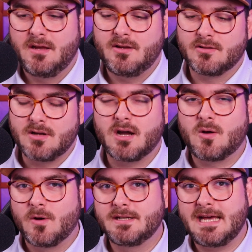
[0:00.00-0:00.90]
you're not
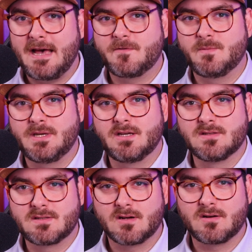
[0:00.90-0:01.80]
going to have to be
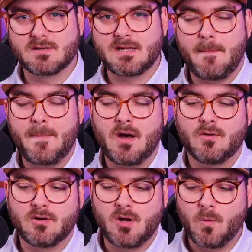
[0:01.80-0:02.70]
concerned
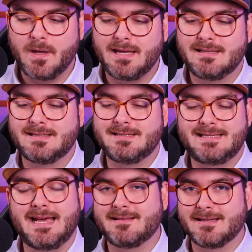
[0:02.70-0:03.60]
about going into
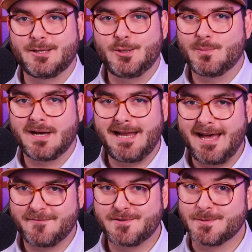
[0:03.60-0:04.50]
debt like you might
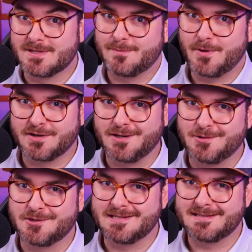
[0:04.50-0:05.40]
have to in some other
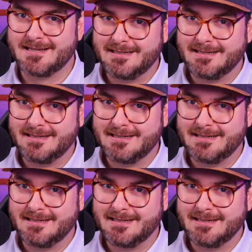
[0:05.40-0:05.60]
countries.